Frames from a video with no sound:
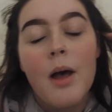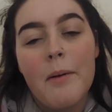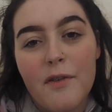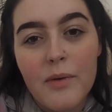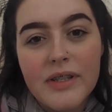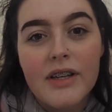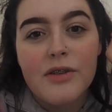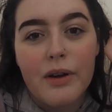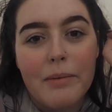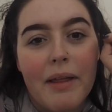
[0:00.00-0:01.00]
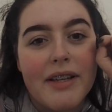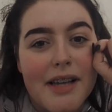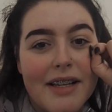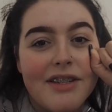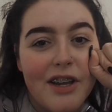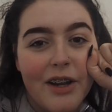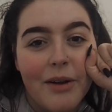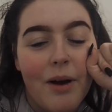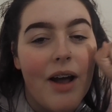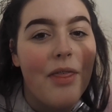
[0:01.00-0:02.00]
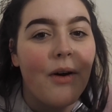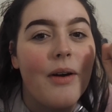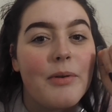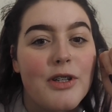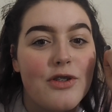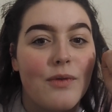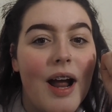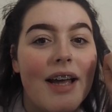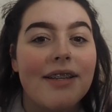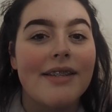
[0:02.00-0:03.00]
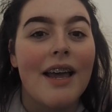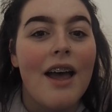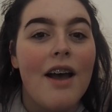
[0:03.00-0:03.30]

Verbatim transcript: Before we start talking about the tattoo, I thought I would address